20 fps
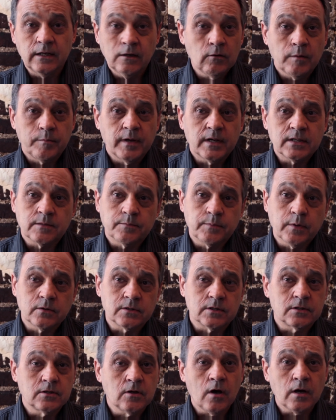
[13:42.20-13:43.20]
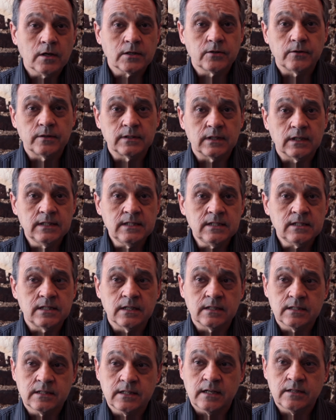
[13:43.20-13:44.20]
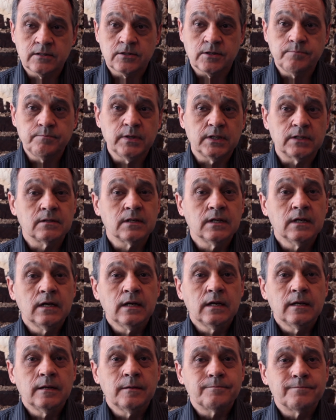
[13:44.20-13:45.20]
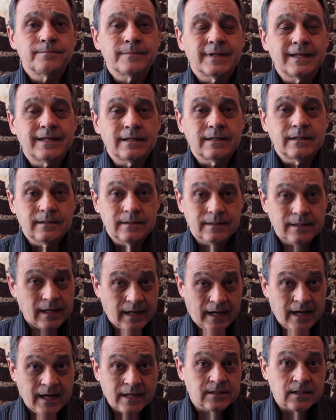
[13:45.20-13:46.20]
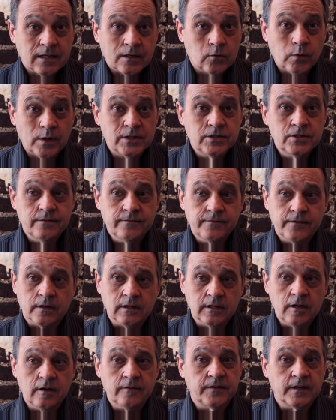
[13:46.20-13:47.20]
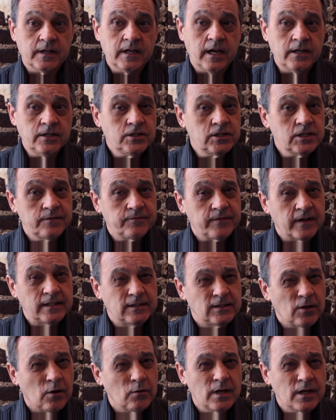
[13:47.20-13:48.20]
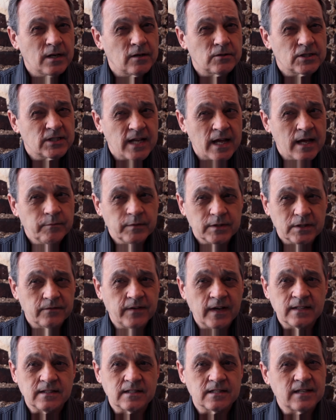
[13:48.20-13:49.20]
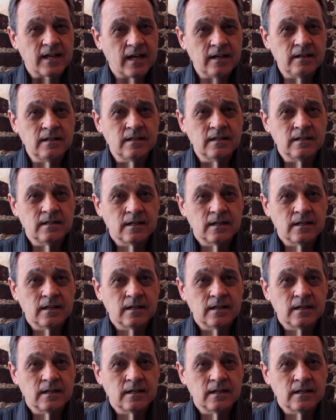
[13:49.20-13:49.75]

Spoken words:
know I'm not supposed to talk during a listening session, but can I ask a question for clarification if I don't understand what the vet said?